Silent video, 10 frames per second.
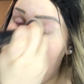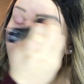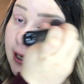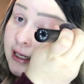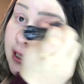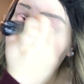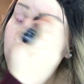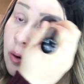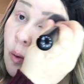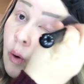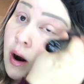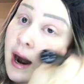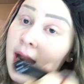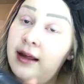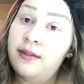acne
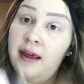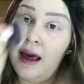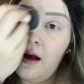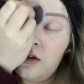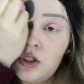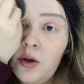or anything else,